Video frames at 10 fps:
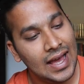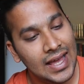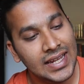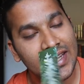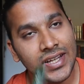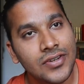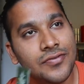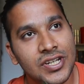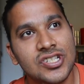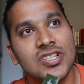I need
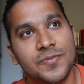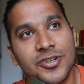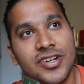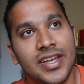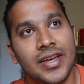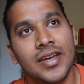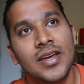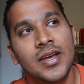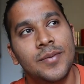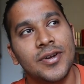to finish this book today,
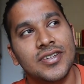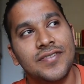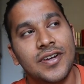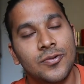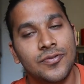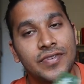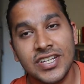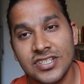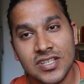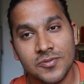because if I don't
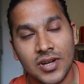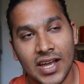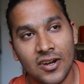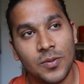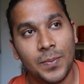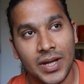finish this book, I cannot